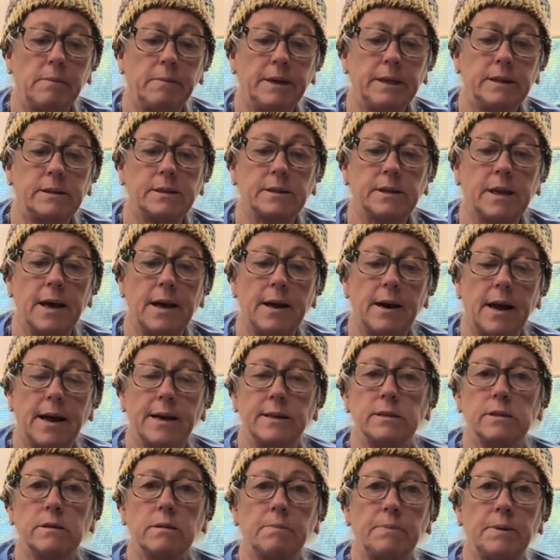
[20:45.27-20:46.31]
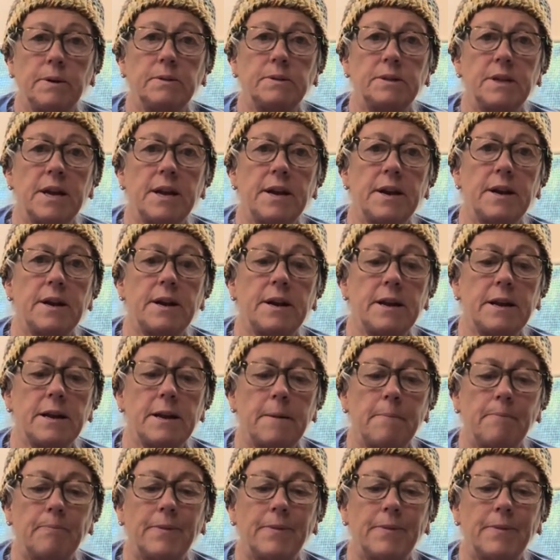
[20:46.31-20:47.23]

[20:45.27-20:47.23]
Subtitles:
It's got isobutane in it.